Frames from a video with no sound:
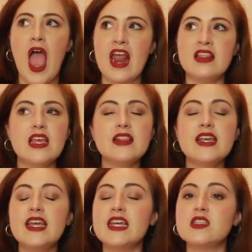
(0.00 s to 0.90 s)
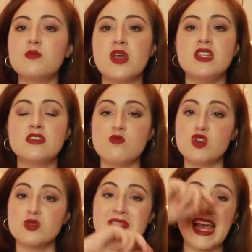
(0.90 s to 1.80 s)
And lately his opinions have
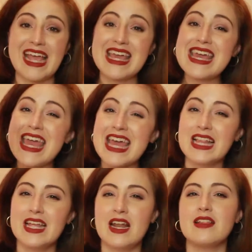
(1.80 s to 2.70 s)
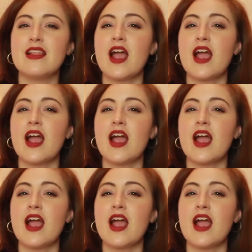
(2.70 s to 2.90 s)
just been like killing it.